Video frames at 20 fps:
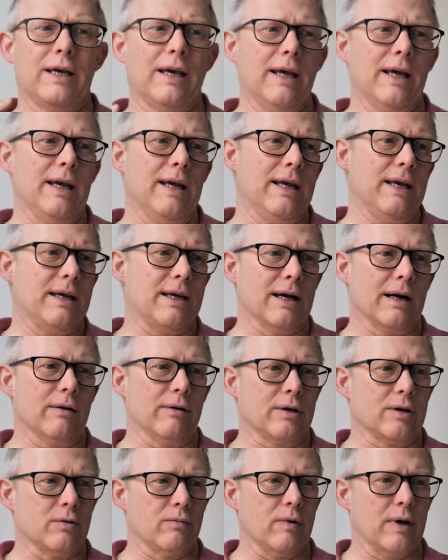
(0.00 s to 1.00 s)
key
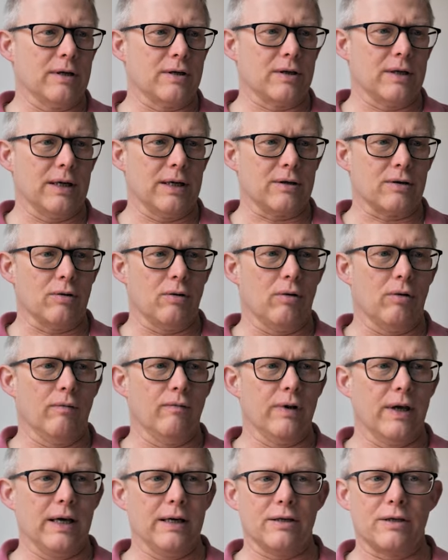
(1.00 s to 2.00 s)
characteristics
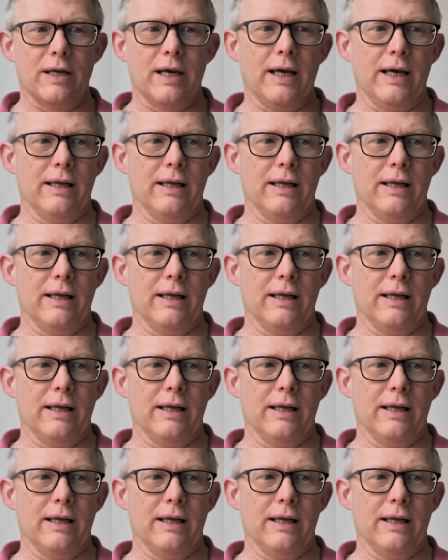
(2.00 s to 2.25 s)
of this.